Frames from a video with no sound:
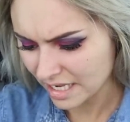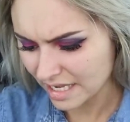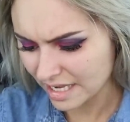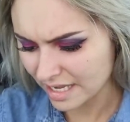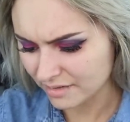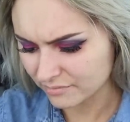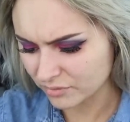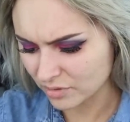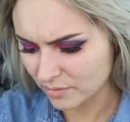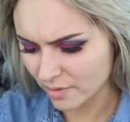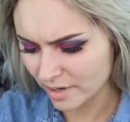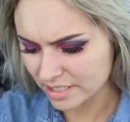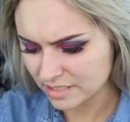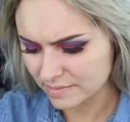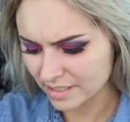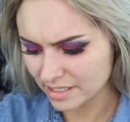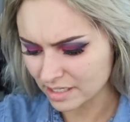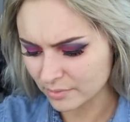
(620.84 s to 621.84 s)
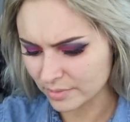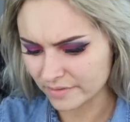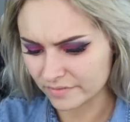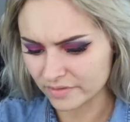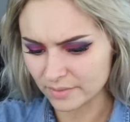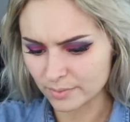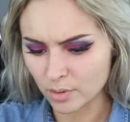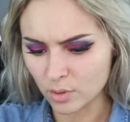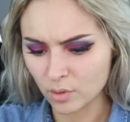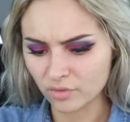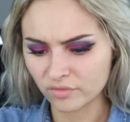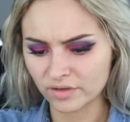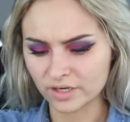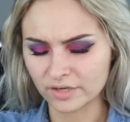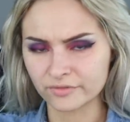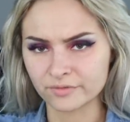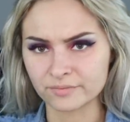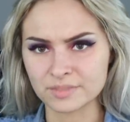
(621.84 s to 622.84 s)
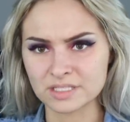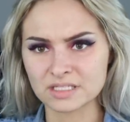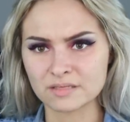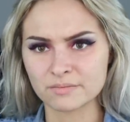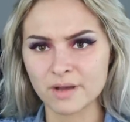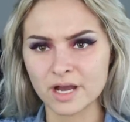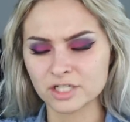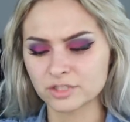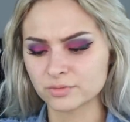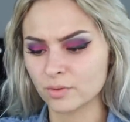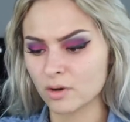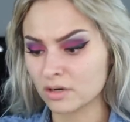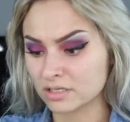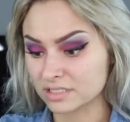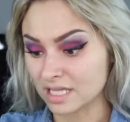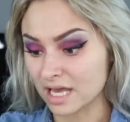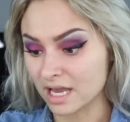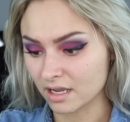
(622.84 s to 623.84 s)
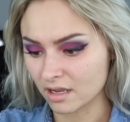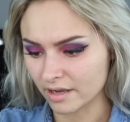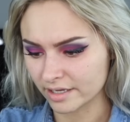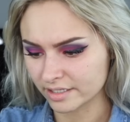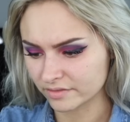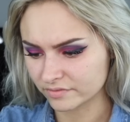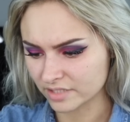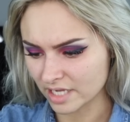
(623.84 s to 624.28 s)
It reminds me a little bit of the pore filler from Smashbox, that kind of